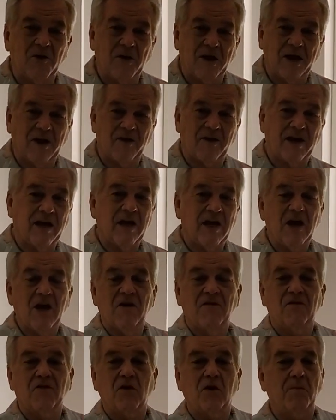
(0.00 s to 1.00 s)
area
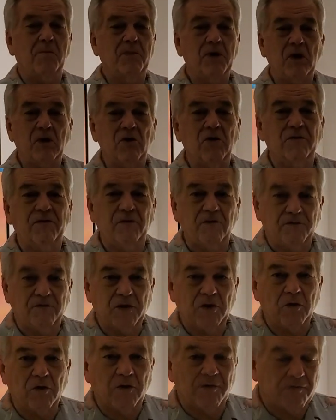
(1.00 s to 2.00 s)
for a beautiful
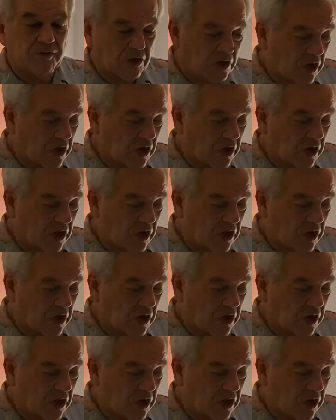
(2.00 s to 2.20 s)
view of the